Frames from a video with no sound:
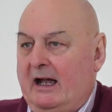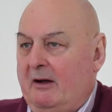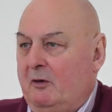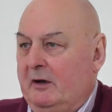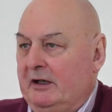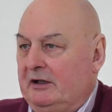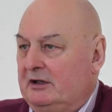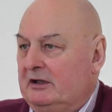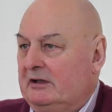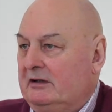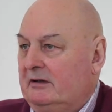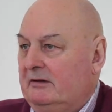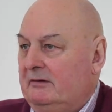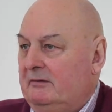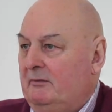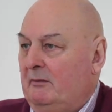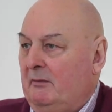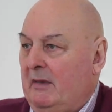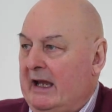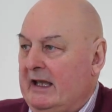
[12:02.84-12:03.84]
which
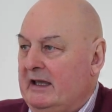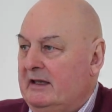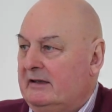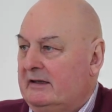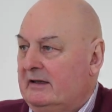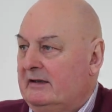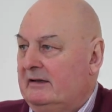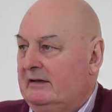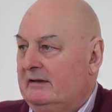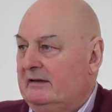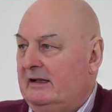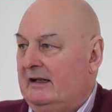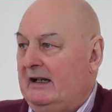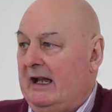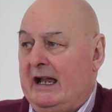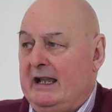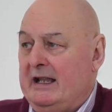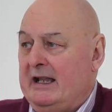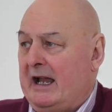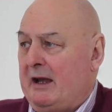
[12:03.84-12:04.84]
meant,
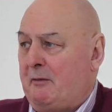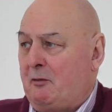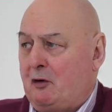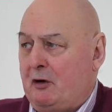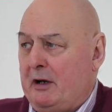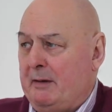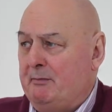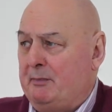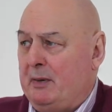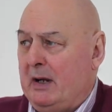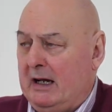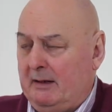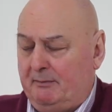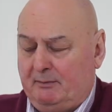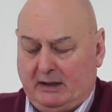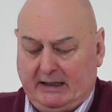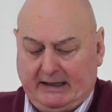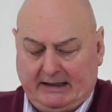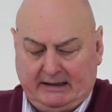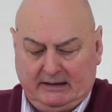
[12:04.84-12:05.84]
and they were in
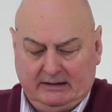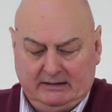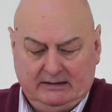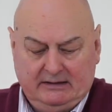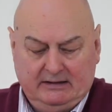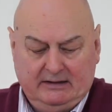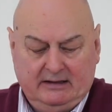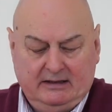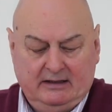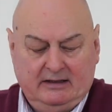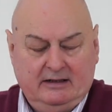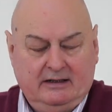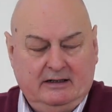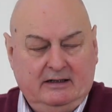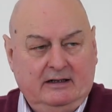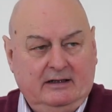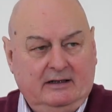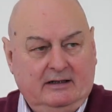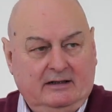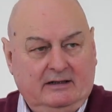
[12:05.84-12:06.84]
public,
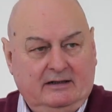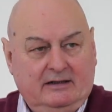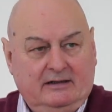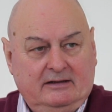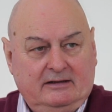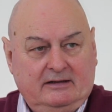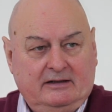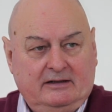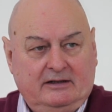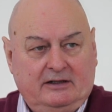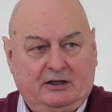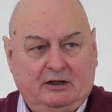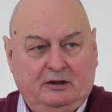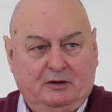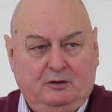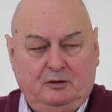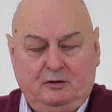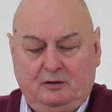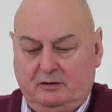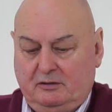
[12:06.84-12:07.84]

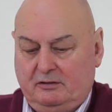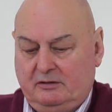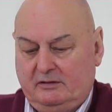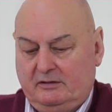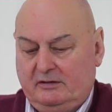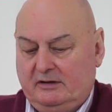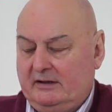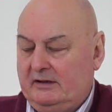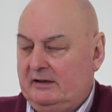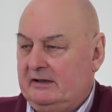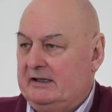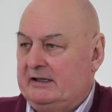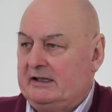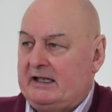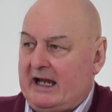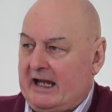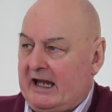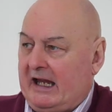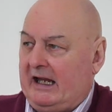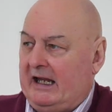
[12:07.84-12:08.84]
to
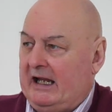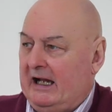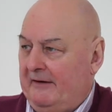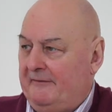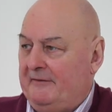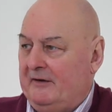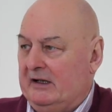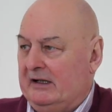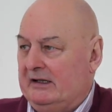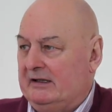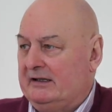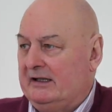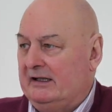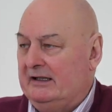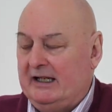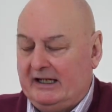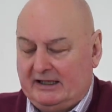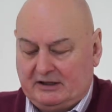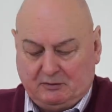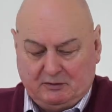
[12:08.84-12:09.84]
state covenants.
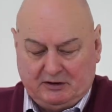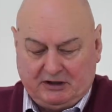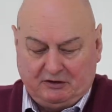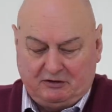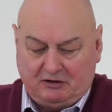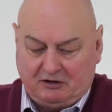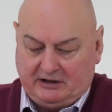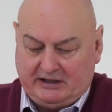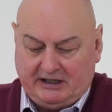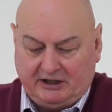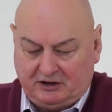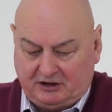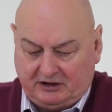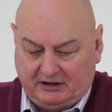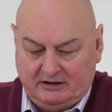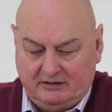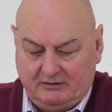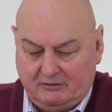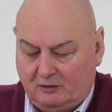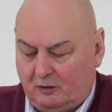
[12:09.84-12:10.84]
And this was a
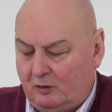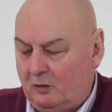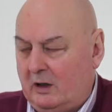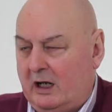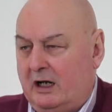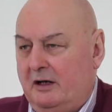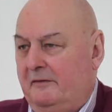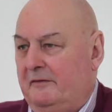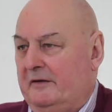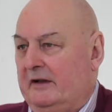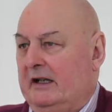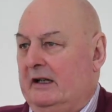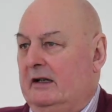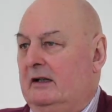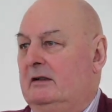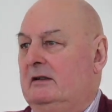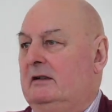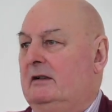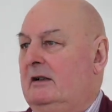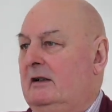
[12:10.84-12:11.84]
tradition all
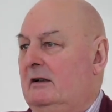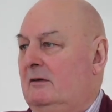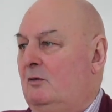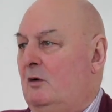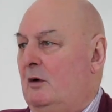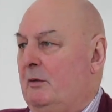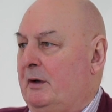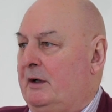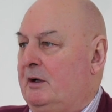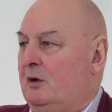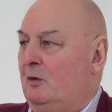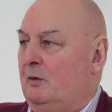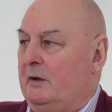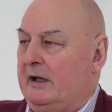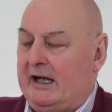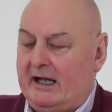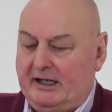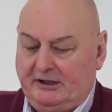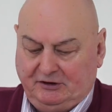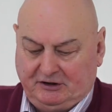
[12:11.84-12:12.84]
over what we call
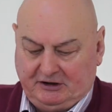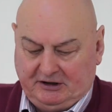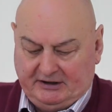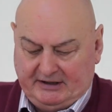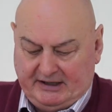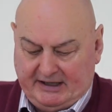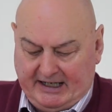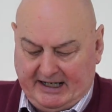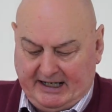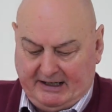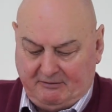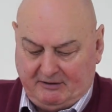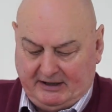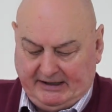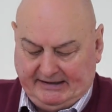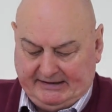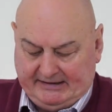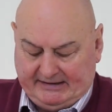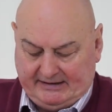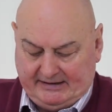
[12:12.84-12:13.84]
the ancient Near
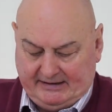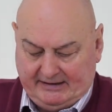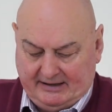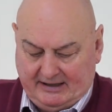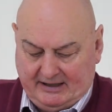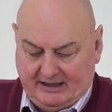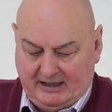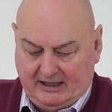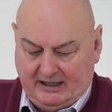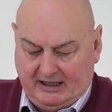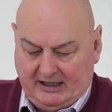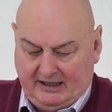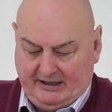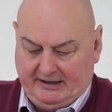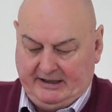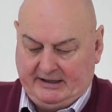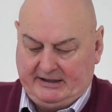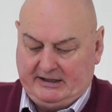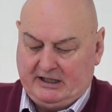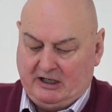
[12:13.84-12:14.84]
East
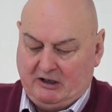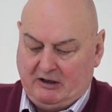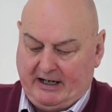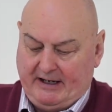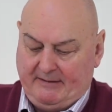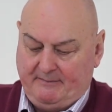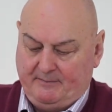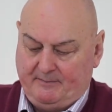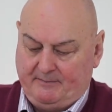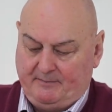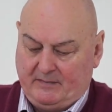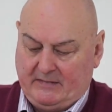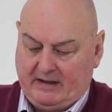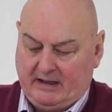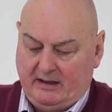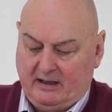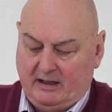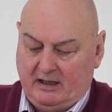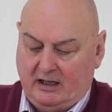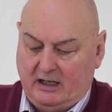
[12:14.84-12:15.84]
at the time.
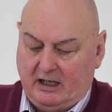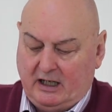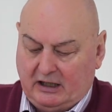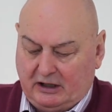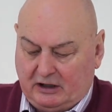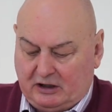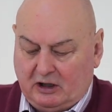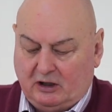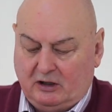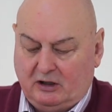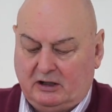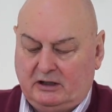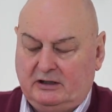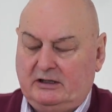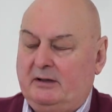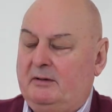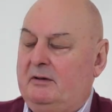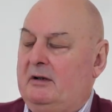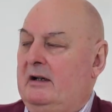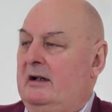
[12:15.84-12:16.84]
And
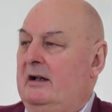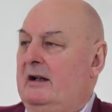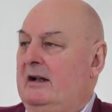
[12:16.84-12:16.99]
God